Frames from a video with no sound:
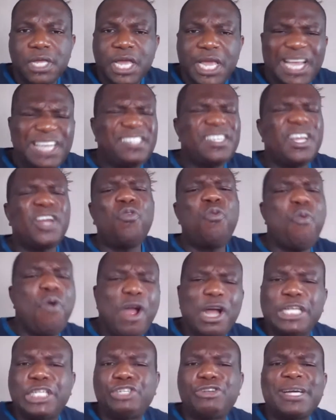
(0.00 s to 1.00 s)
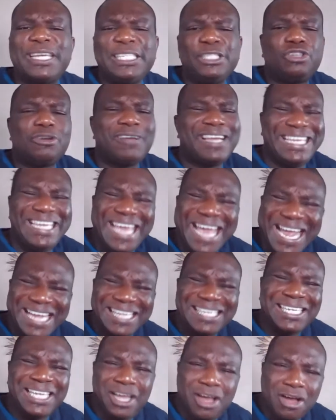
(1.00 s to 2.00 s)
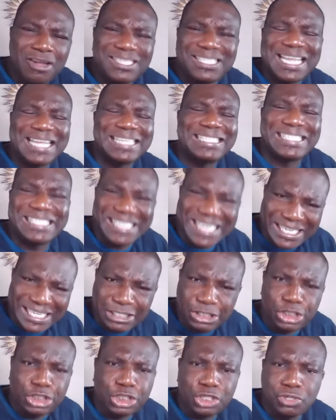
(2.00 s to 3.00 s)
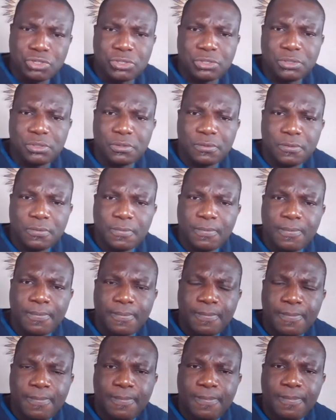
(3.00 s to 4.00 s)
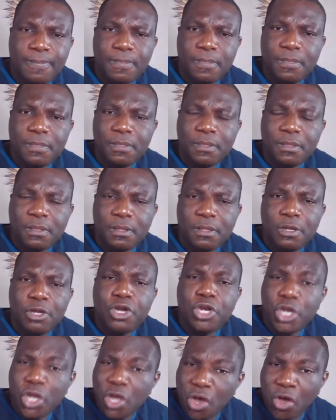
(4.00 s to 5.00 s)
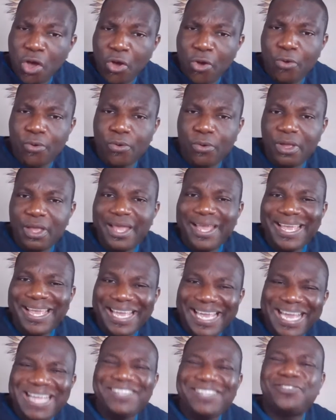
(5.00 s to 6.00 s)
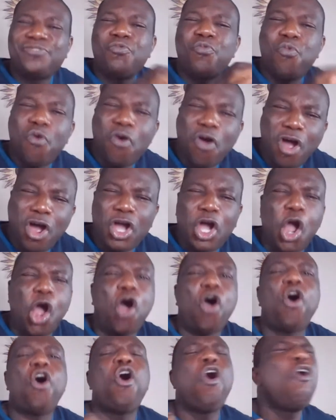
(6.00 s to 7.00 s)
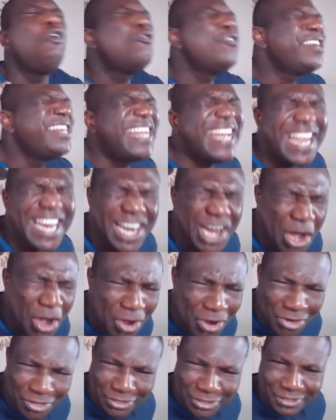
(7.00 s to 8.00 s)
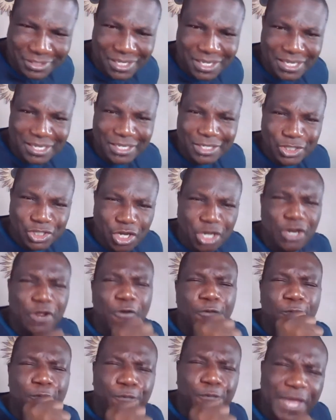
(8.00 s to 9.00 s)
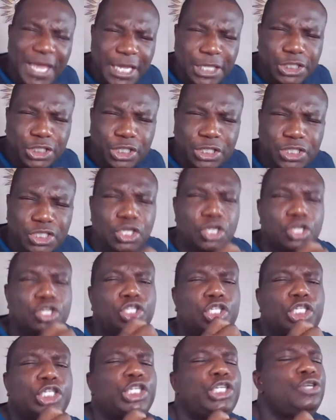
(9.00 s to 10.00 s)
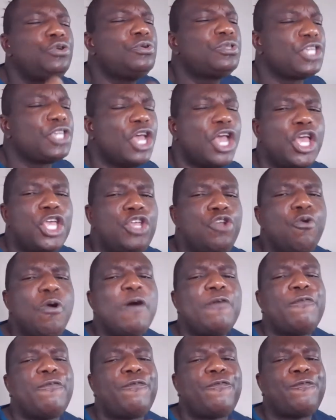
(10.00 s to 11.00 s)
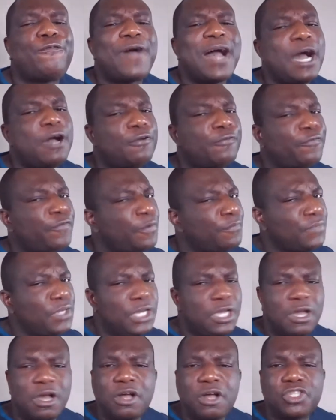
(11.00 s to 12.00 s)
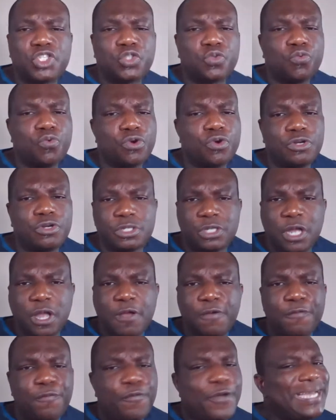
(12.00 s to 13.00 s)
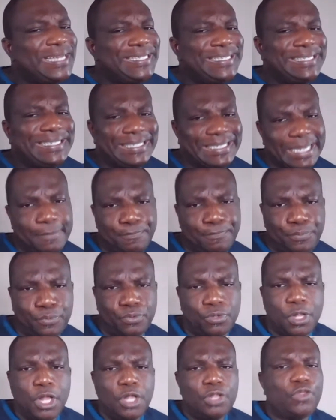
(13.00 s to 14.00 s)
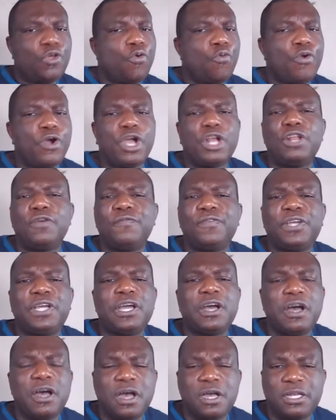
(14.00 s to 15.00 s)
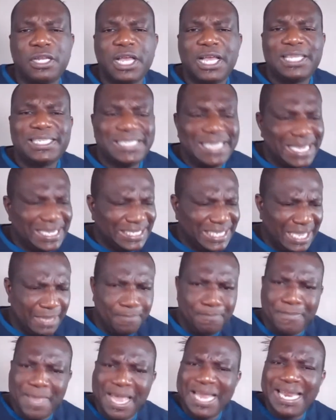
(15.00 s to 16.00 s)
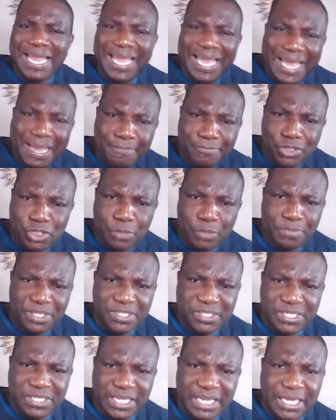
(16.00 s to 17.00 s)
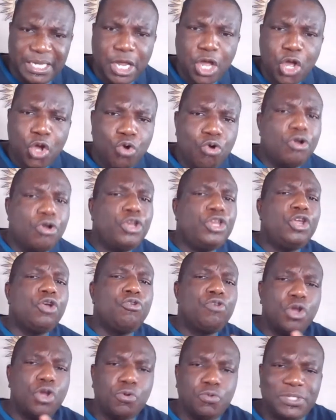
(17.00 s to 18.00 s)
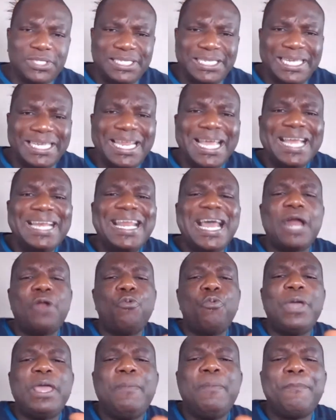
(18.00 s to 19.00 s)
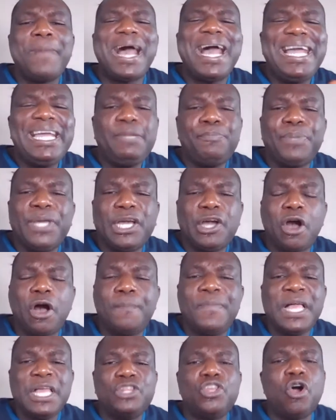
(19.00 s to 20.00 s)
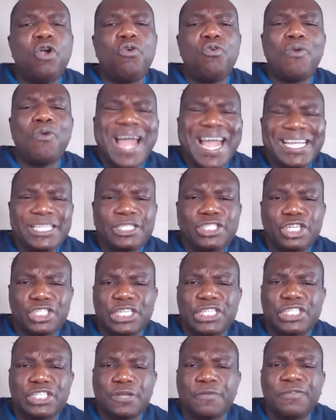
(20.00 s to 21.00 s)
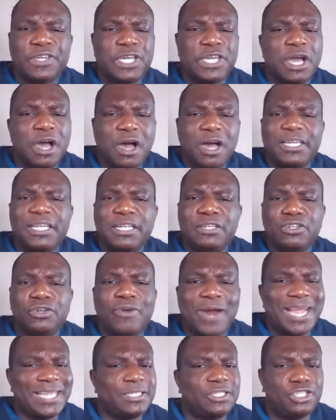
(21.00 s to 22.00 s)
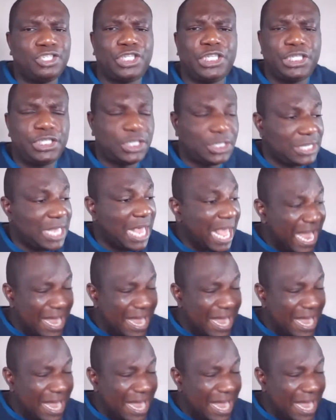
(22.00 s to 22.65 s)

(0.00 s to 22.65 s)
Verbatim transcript: It's not work trying to get God's attention. No, it's work holding on to the visions, the truth you have found from God's word. For example, the Word of God says He made Him to be sin who knew no sin, that we might become the righteousness of God in Christ Jesus.